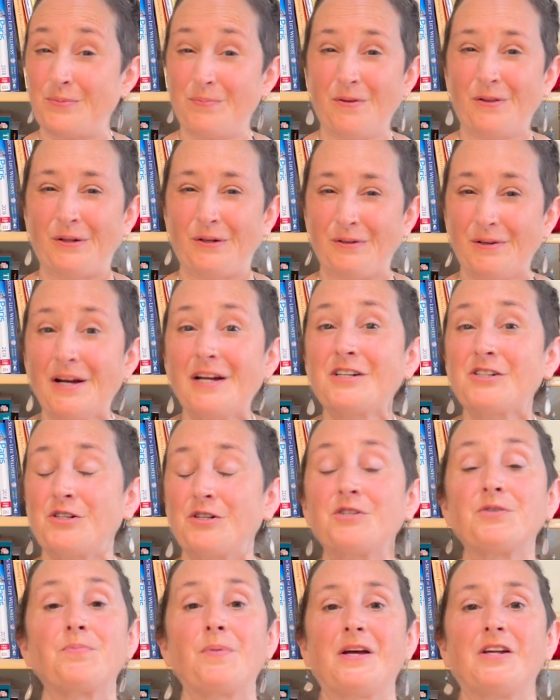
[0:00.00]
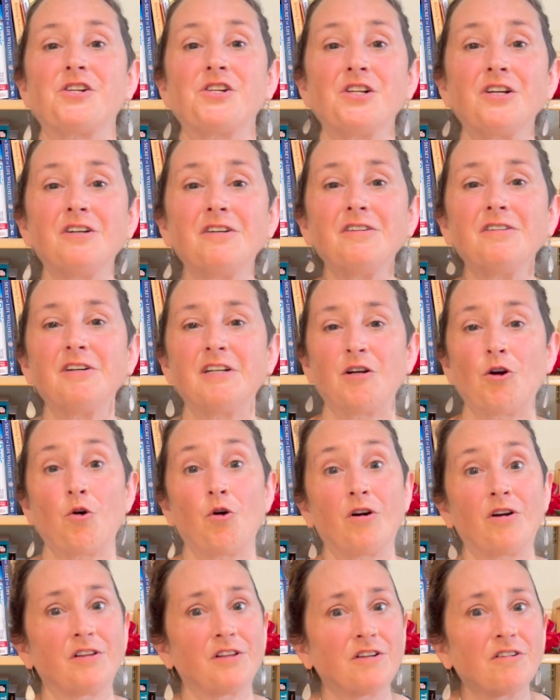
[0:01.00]
a little extra special
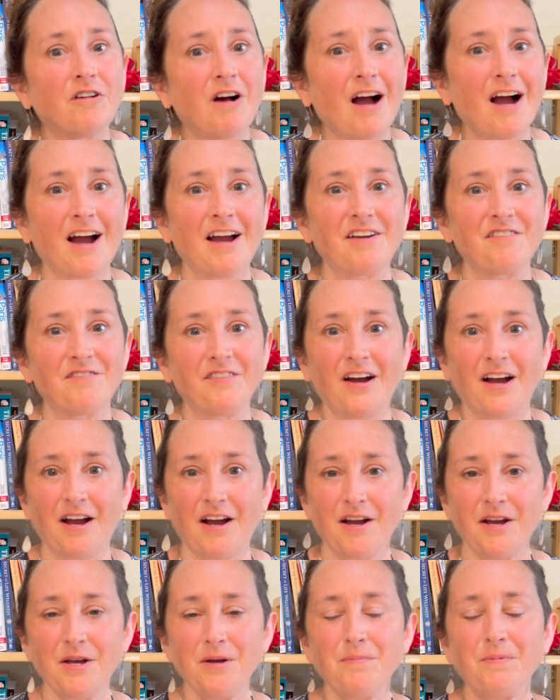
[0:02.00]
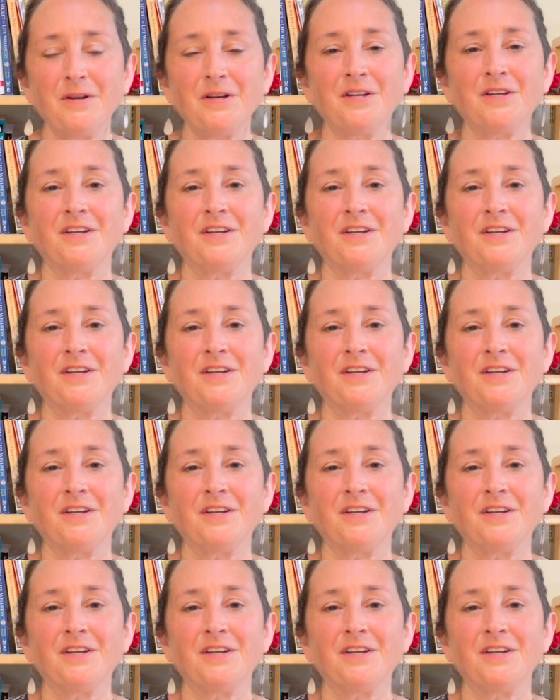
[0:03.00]
or a little high vibe.